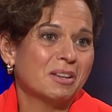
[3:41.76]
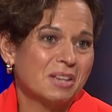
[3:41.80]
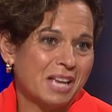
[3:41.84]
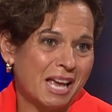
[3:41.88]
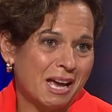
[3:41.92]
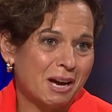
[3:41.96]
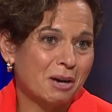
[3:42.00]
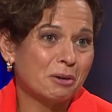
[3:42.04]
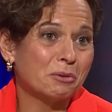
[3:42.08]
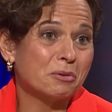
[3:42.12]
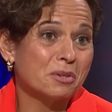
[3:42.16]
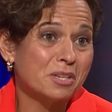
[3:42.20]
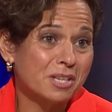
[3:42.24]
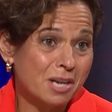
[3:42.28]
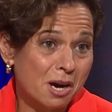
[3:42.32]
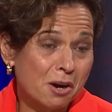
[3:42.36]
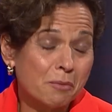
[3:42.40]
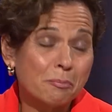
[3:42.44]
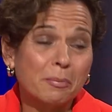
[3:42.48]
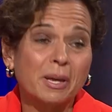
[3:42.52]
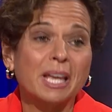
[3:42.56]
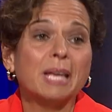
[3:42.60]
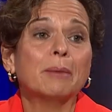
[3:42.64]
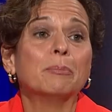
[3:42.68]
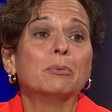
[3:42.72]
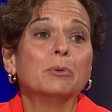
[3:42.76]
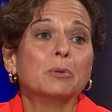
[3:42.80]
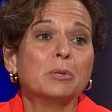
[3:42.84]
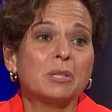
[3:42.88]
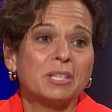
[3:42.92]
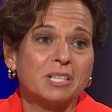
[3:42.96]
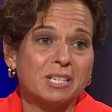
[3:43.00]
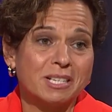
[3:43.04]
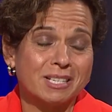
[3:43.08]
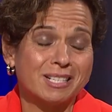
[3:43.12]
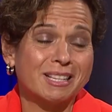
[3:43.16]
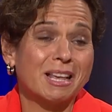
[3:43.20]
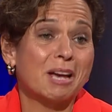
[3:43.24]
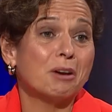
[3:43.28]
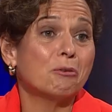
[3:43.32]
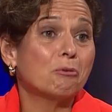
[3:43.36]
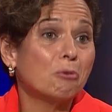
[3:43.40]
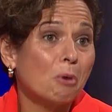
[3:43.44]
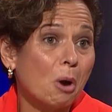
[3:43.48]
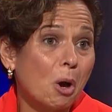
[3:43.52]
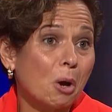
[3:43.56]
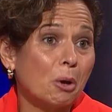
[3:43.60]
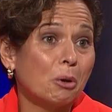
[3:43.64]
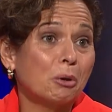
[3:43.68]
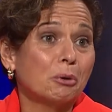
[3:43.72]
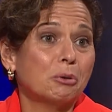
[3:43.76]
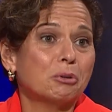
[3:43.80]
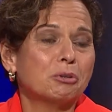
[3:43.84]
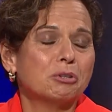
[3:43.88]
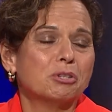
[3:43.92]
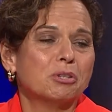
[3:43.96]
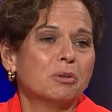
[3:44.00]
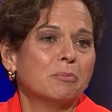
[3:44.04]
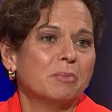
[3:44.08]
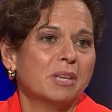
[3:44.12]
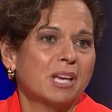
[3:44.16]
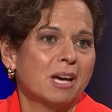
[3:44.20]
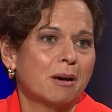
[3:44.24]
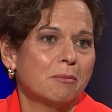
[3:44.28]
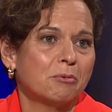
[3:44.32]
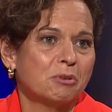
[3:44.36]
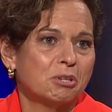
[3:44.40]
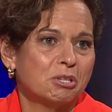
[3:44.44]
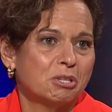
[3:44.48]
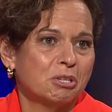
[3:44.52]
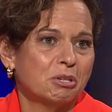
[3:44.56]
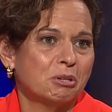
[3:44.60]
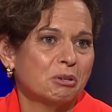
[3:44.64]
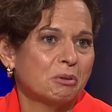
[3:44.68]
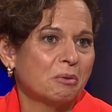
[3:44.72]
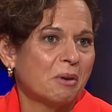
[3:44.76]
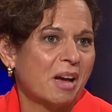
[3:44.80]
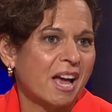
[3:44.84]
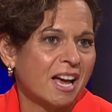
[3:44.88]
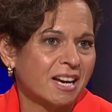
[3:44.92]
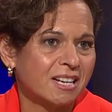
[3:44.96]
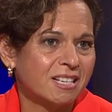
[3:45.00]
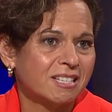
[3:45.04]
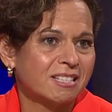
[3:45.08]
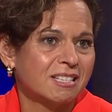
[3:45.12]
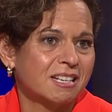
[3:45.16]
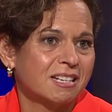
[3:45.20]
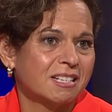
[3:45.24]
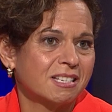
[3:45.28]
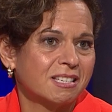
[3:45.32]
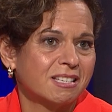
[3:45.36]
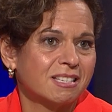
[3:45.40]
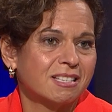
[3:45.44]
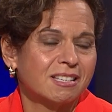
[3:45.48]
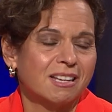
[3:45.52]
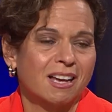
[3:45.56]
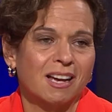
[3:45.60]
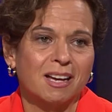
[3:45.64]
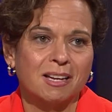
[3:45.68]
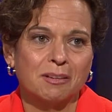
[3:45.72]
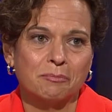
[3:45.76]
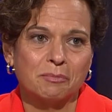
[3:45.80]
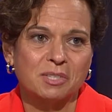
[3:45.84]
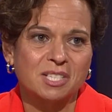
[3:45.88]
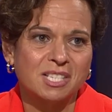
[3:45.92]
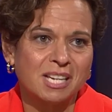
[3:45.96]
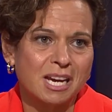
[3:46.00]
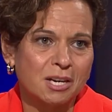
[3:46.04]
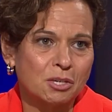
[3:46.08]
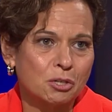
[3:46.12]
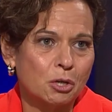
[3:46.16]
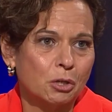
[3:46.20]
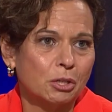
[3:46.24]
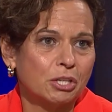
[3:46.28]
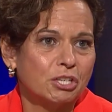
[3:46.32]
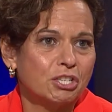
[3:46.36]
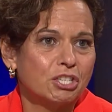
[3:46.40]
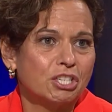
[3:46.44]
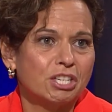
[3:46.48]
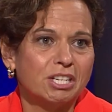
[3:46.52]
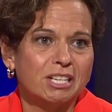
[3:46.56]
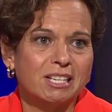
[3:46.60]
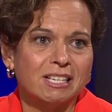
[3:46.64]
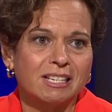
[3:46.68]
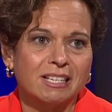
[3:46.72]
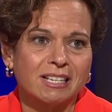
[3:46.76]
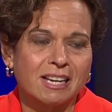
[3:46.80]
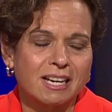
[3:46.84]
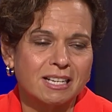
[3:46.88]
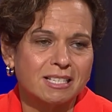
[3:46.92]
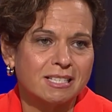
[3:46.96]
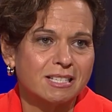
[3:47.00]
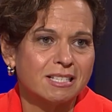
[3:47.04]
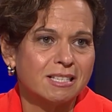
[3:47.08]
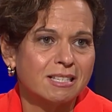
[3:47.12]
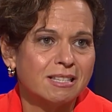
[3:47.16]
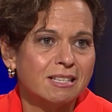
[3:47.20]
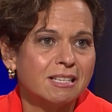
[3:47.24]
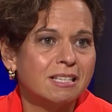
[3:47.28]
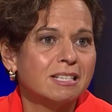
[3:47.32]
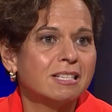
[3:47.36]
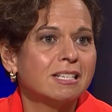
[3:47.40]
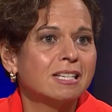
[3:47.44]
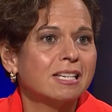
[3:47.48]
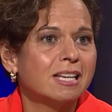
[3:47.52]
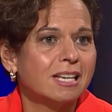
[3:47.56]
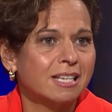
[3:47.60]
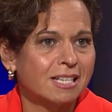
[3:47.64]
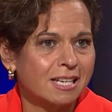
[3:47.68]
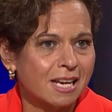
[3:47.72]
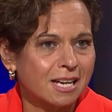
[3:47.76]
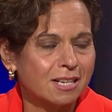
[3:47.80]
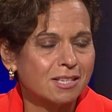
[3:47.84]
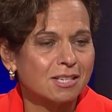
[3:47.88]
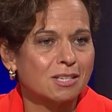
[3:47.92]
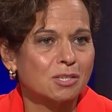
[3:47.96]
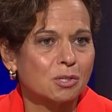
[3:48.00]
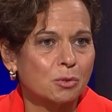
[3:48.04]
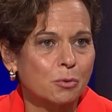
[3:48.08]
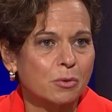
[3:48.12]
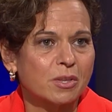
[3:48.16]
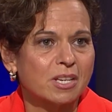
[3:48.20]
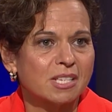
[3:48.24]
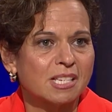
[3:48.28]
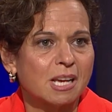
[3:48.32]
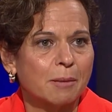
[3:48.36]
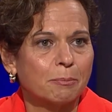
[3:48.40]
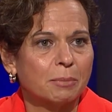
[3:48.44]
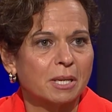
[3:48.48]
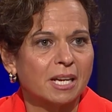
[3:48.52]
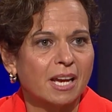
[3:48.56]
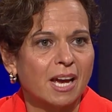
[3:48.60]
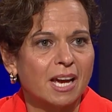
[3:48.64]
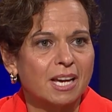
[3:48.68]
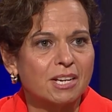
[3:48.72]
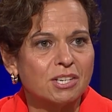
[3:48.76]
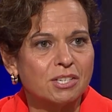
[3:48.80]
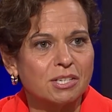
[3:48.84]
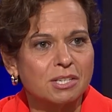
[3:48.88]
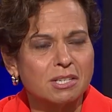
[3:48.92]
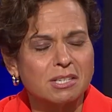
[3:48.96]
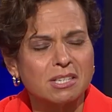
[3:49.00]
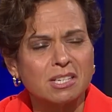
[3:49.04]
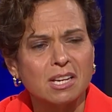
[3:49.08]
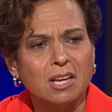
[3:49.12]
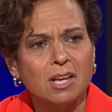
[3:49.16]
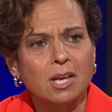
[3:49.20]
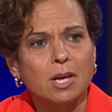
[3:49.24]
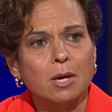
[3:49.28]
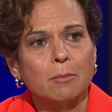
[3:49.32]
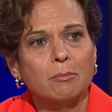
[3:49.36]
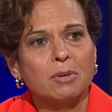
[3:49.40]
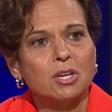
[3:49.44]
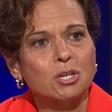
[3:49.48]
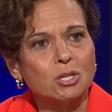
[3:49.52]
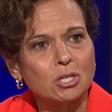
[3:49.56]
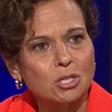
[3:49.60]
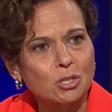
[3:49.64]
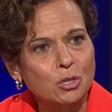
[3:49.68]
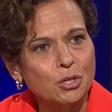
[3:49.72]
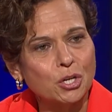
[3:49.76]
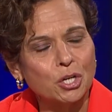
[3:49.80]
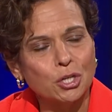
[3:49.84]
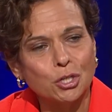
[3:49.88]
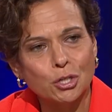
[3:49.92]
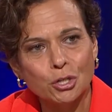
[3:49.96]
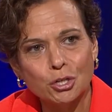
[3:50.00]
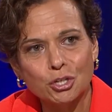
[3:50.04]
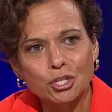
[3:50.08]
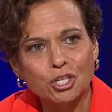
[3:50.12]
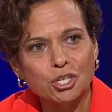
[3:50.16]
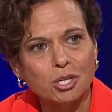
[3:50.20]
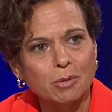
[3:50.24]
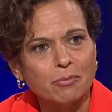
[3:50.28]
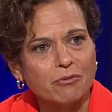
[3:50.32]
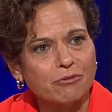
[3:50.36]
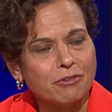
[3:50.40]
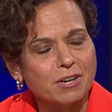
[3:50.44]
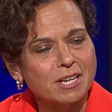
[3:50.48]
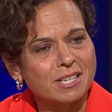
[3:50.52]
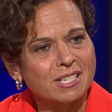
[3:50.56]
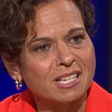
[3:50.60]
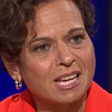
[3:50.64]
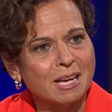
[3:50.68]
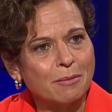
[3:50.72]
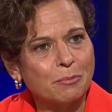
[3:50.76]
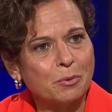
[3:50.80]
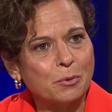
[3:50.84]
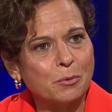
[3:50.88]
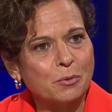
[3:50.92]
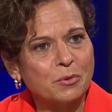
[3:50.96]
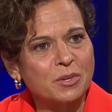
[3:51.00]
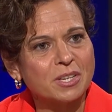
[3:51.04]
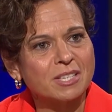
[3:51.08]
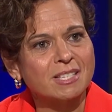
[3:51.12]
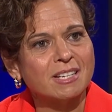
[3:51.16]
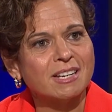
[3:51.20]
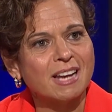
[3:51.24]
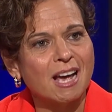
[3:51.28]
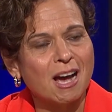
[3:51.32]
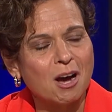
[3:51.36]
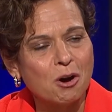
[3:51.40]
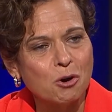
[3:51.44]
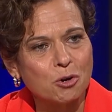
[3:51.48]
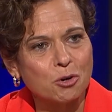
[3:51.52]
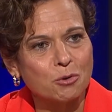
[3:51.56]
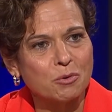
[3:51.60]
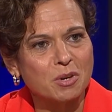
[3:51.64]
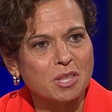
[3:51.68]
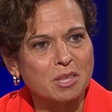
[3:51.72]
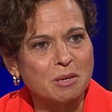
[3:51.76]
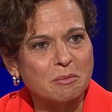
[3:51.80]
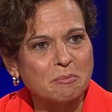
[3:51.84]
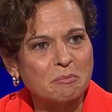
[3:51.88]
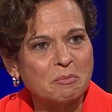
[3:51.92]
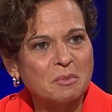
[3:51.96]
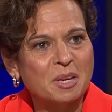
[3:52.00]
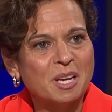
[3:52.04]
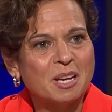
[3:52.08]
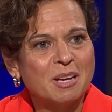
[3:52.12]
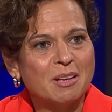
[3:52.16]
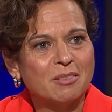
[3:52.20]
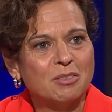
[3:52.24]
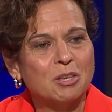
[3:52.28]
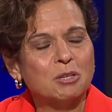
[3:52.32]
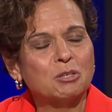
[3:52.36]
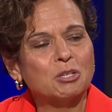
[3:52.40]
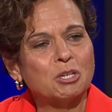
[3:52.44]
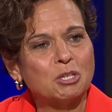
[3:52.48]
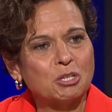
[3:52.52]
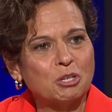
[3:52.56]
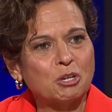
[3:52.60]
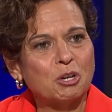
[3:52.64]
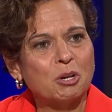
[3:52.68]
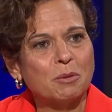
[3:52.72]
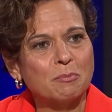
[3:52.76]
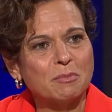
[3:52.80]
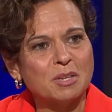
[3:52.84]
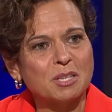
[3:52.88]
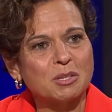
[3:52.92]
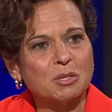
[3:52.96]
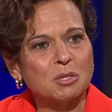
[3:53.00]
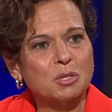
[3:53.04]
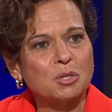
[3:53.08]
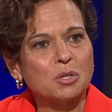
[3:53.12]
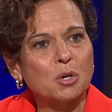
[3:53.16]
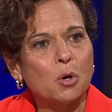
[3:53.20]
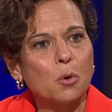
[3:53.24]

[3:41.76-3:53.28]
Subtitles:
our young people and as they grow to be able to access technology and access the internet and access all these applications. But you just look at YouTube, for example, there's an algorithm that determines